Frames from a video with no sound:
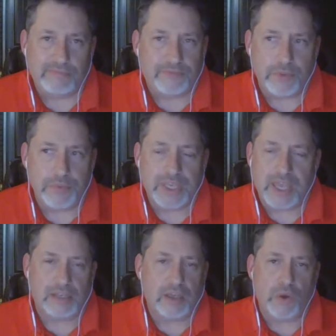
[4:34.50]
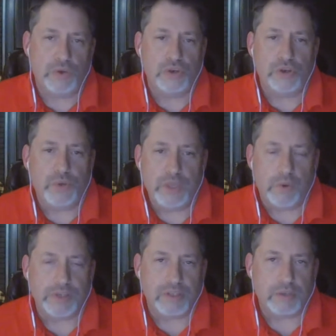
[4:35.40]
from the get-go, you knew he
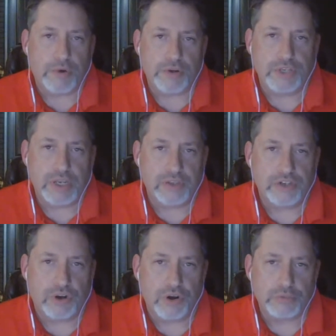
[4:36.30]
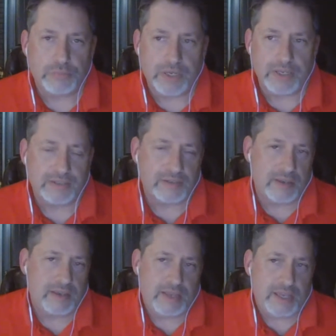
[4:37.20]
wasn't the person in the church because
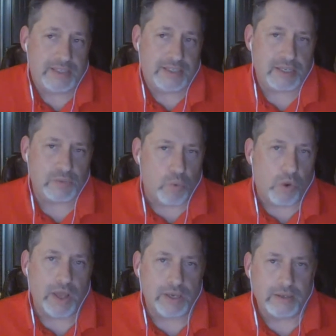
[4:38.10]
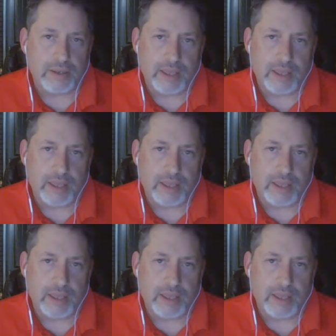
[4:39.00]
he's 6'1",